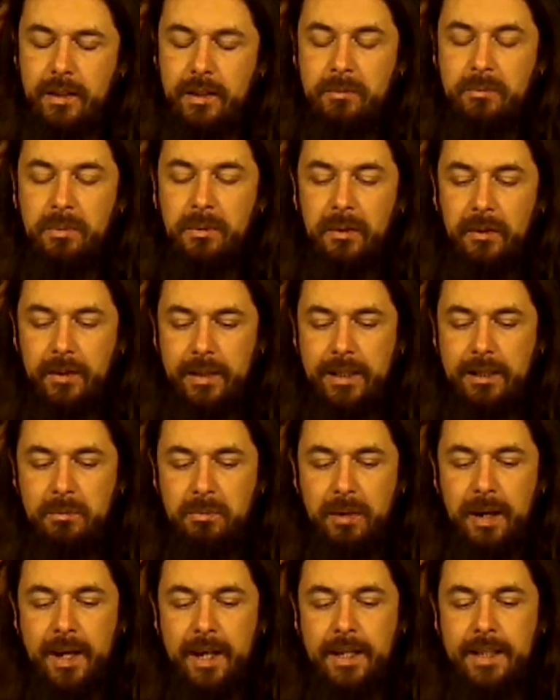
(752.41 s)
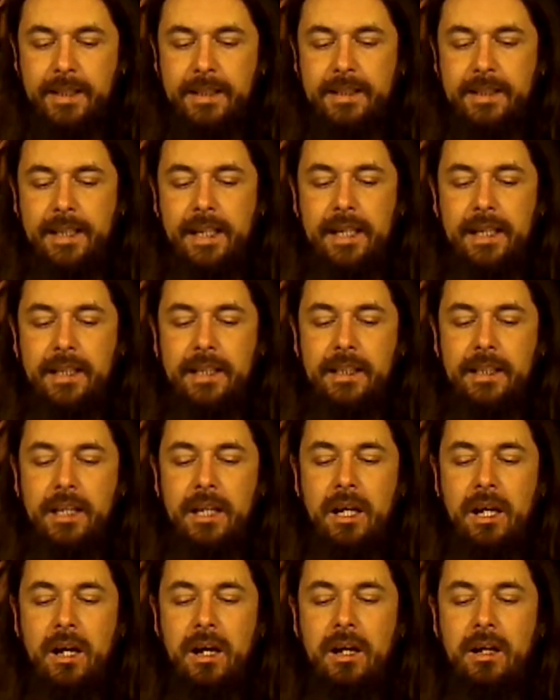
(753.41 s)
employee pay stayed
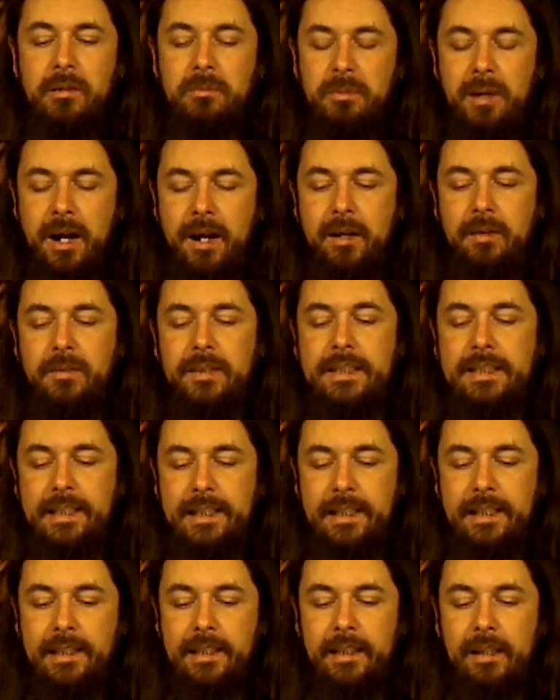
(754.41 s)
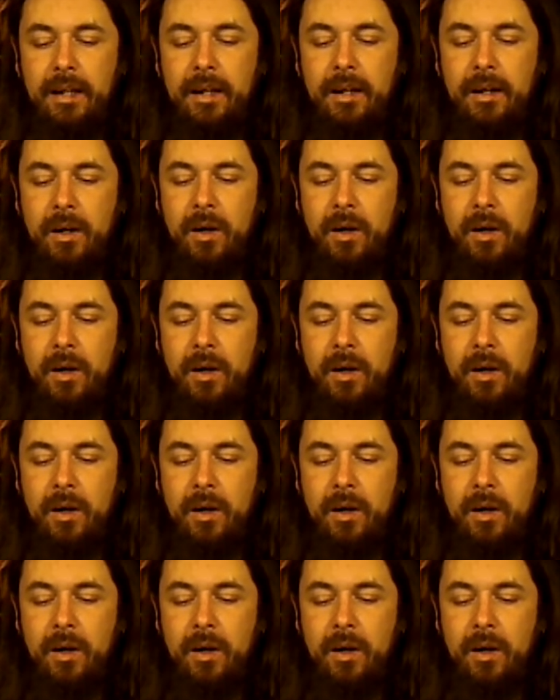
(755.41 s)
on par with CEO